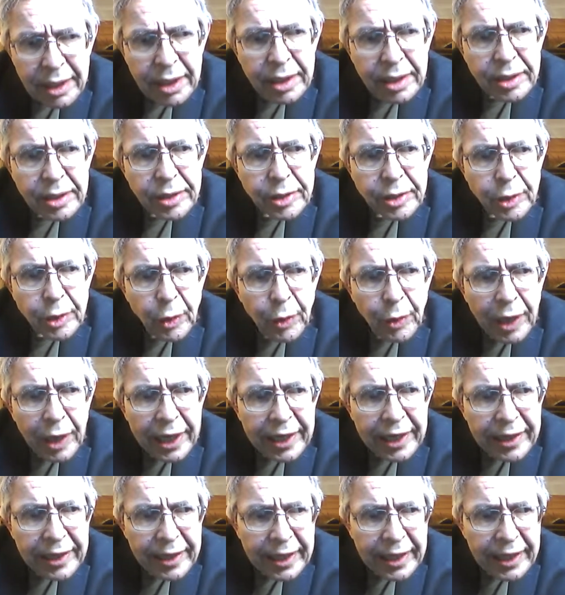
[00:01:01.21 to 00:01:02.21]
So I
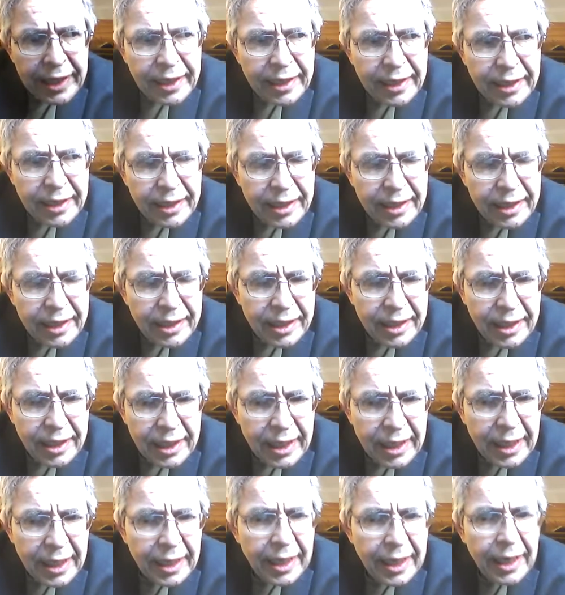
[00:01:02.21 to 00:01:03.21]
think
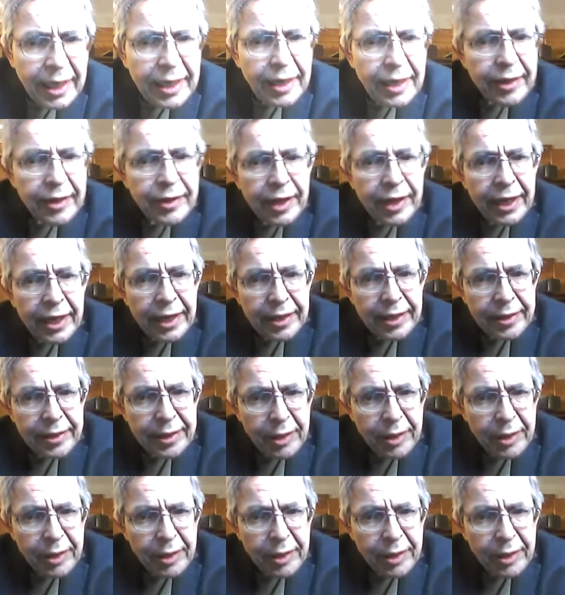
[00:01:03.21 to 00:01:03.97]
that